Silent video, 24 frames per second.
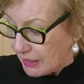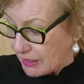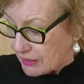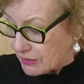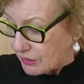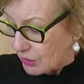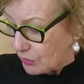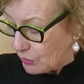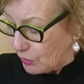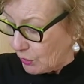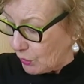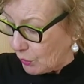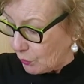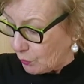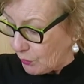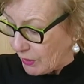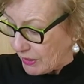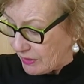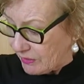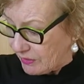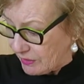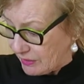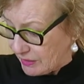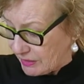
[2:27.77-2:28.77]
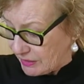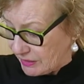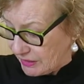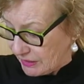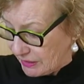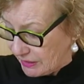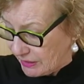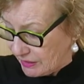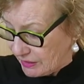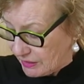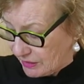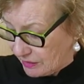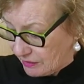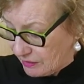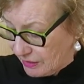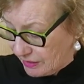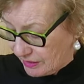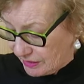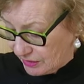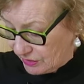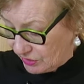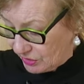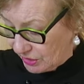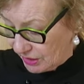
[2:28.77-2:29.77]
So when this is
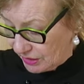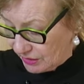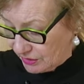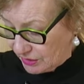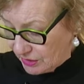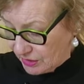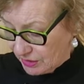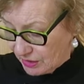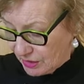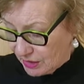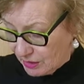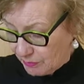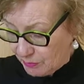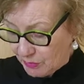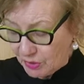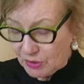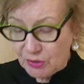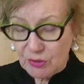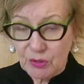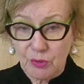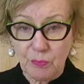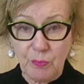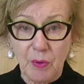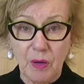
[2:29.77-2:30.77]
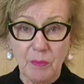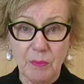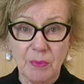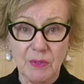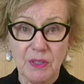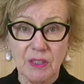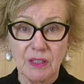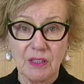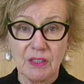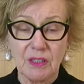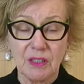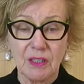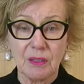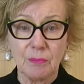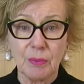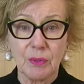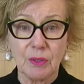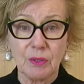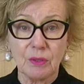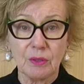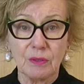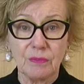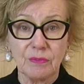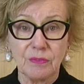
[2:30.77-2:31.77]
nice and tender, I'm going to pop it in a
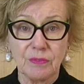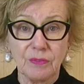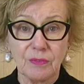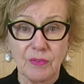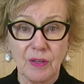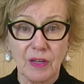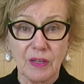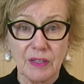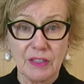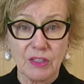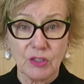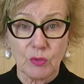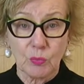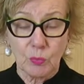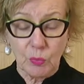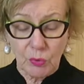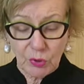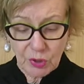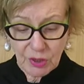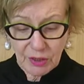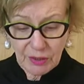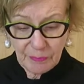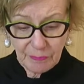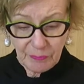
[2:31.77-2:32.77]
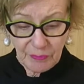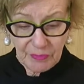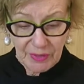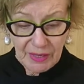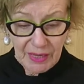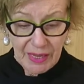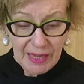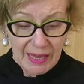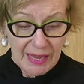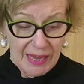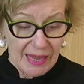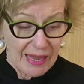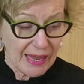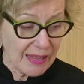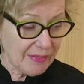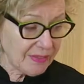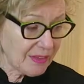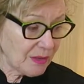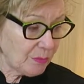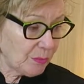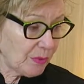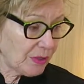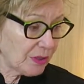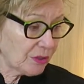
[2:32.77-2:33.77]
bowl of iced water, and
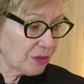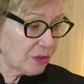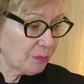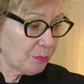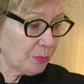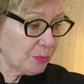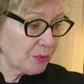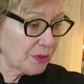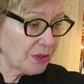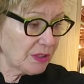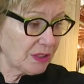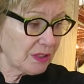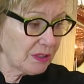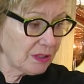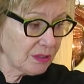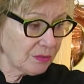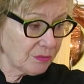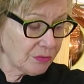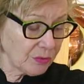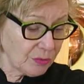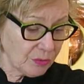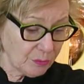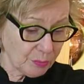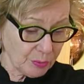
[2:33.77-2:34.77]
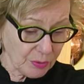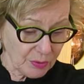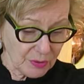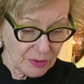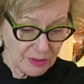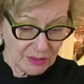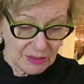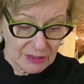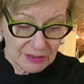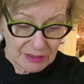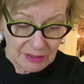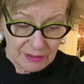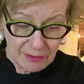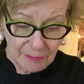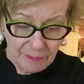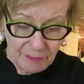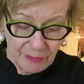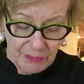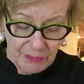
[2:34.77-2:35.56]
then we're going to put it in the food processor